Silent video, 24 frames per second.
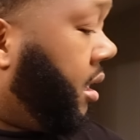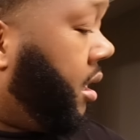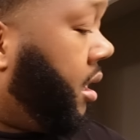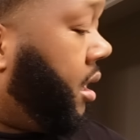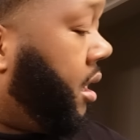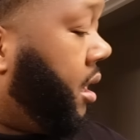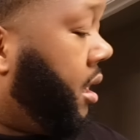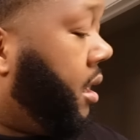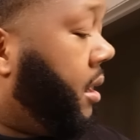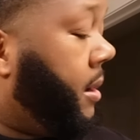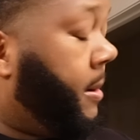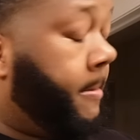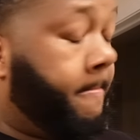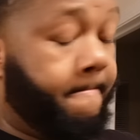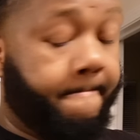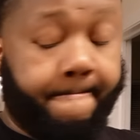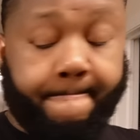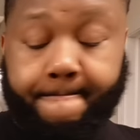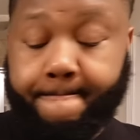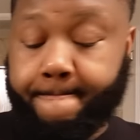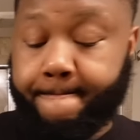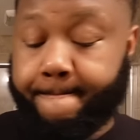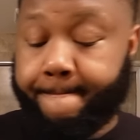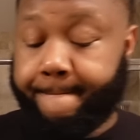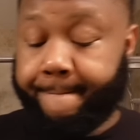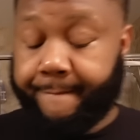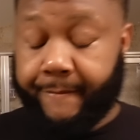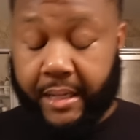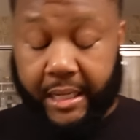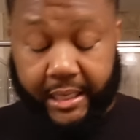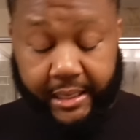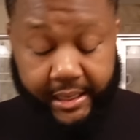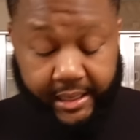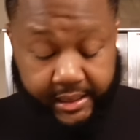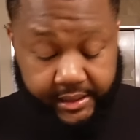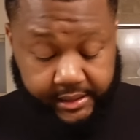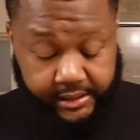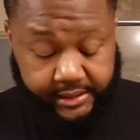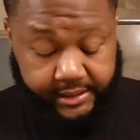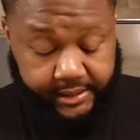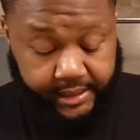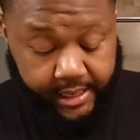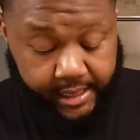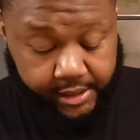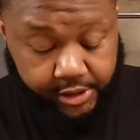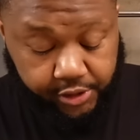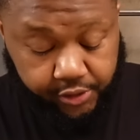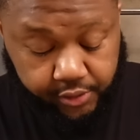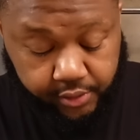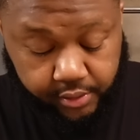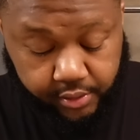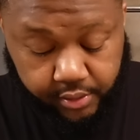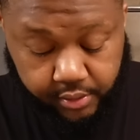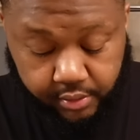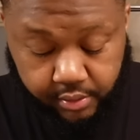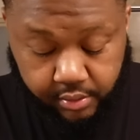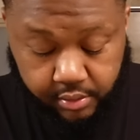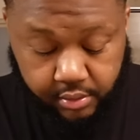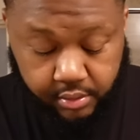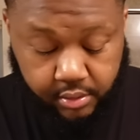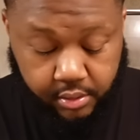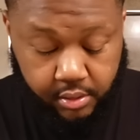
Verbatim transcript: I need to schedule